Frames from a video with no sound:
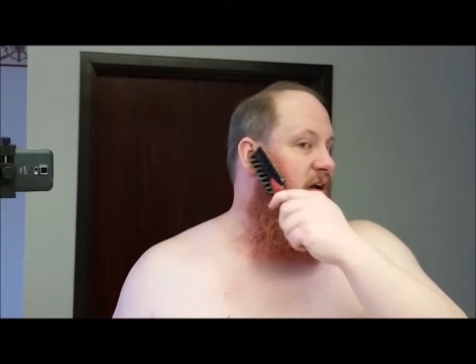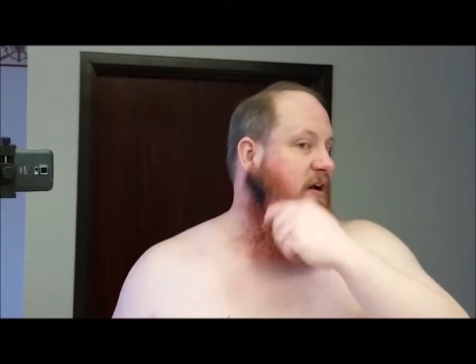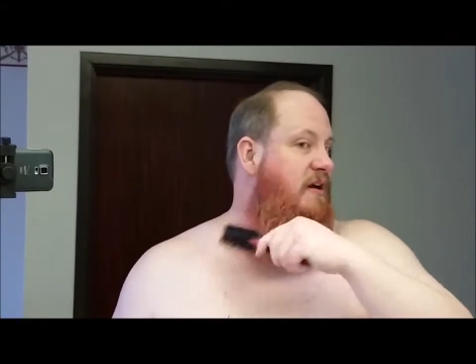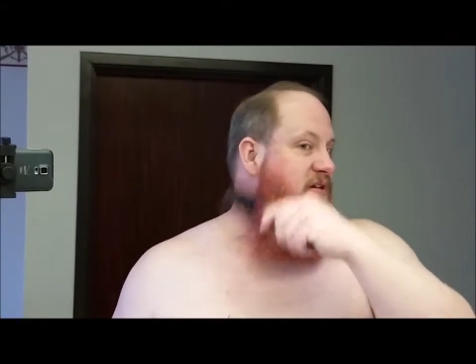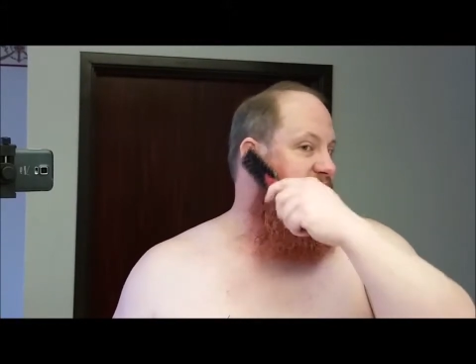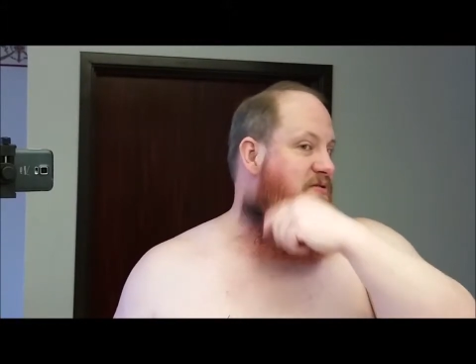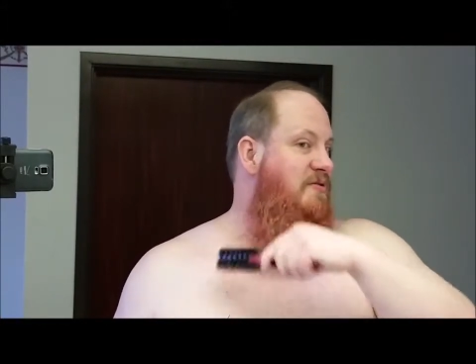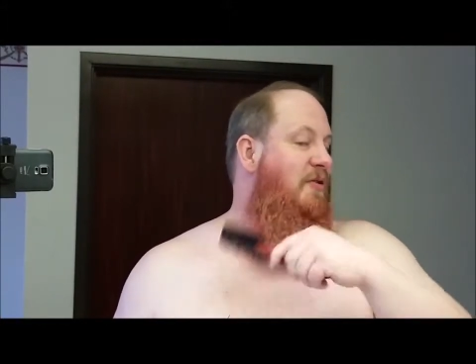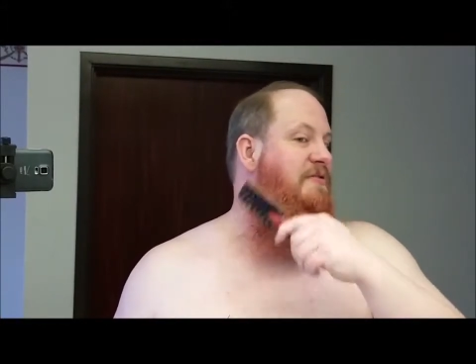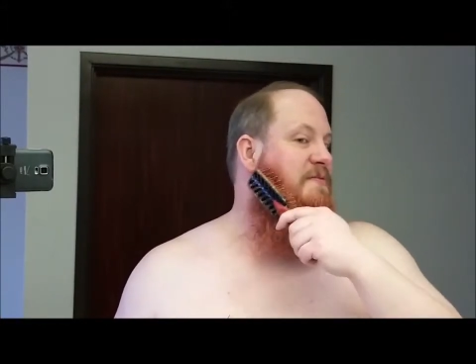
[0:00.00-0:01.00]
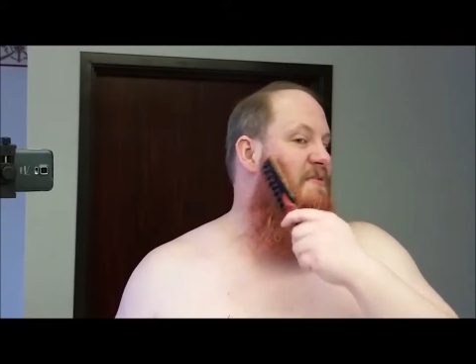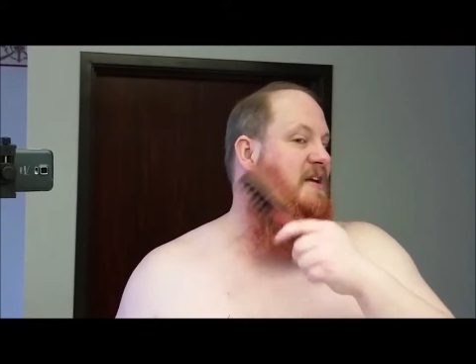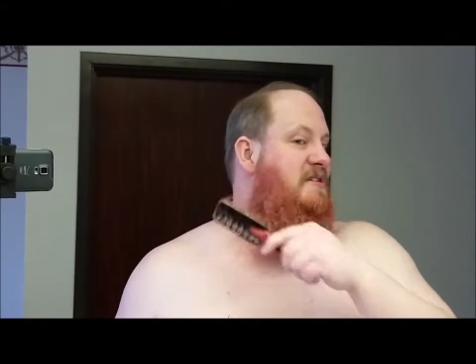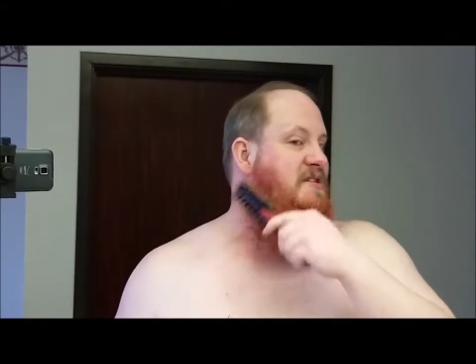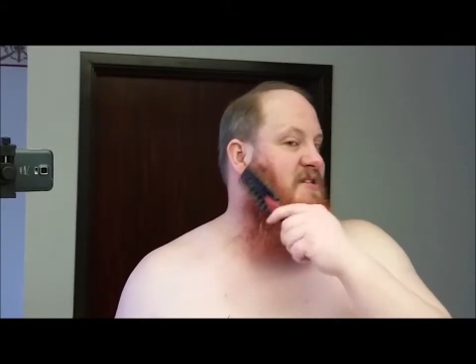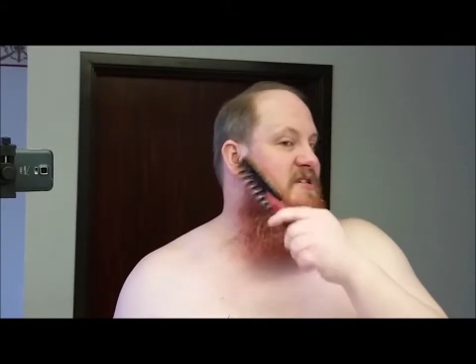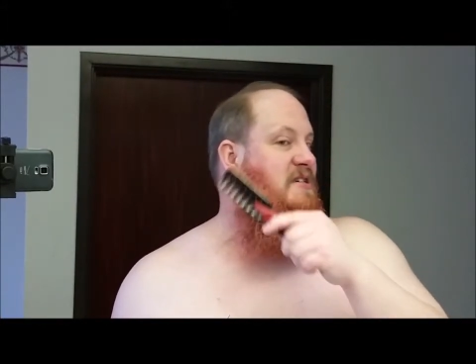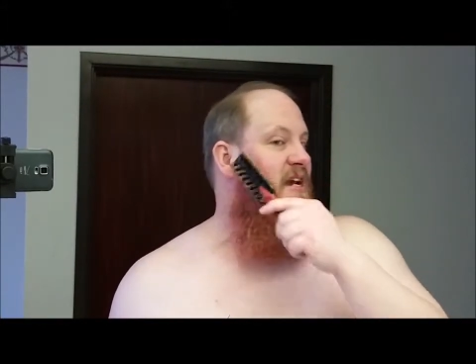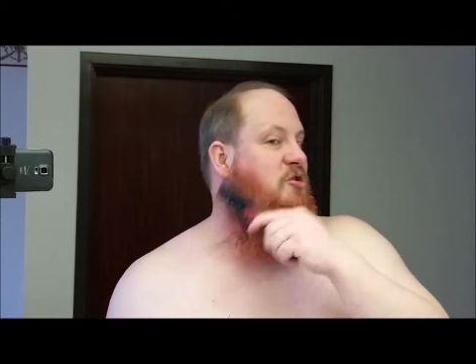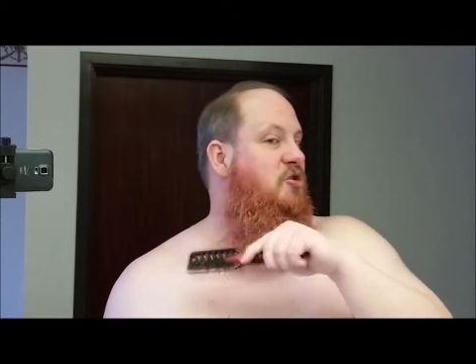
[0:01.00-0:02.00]
It is not a pleasant
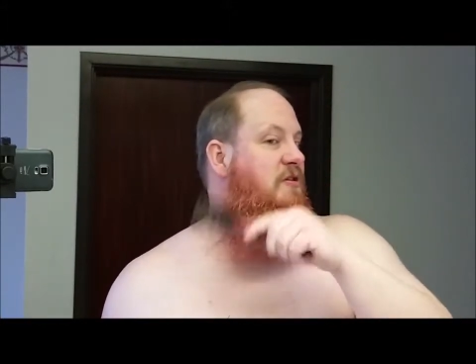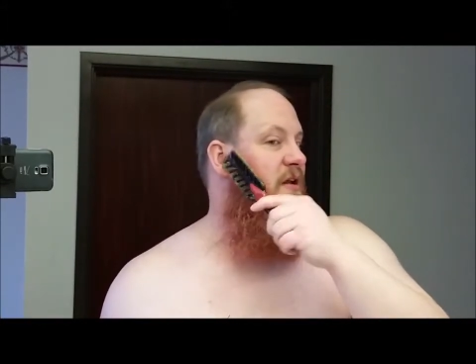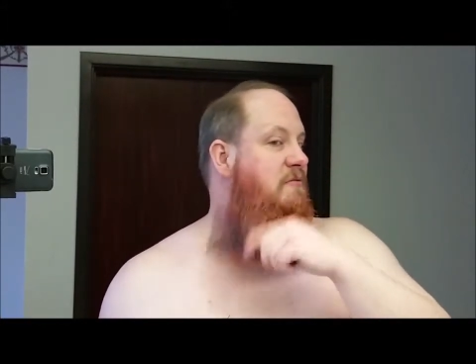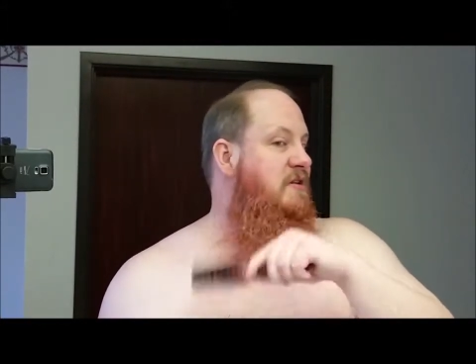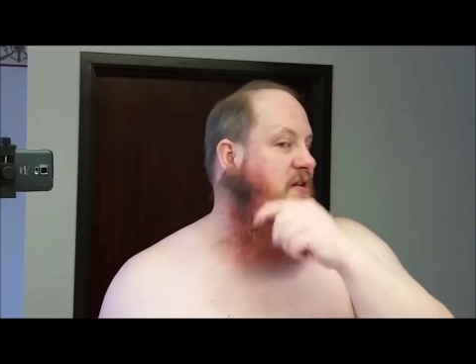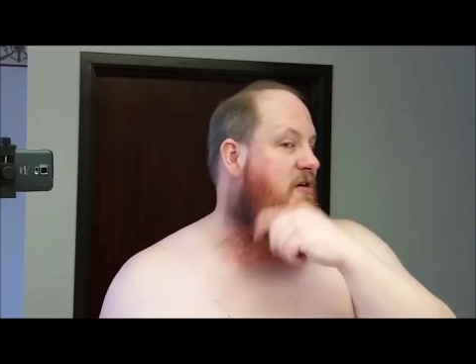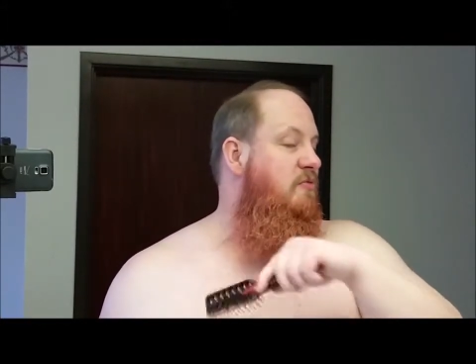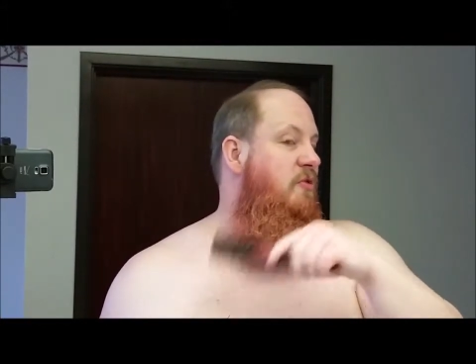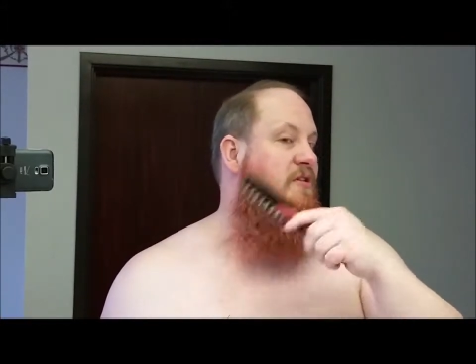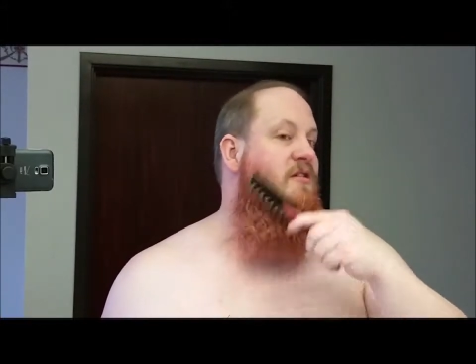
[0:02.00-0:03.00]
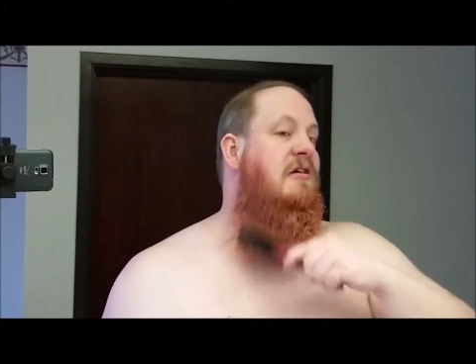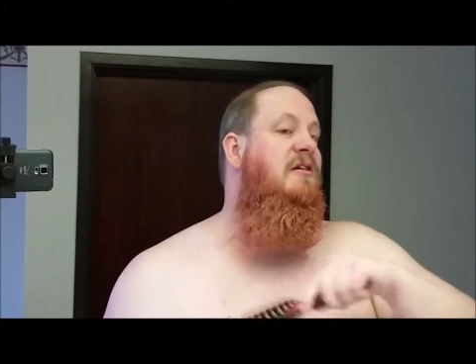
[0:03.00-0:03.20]
sensation, let me tell you what.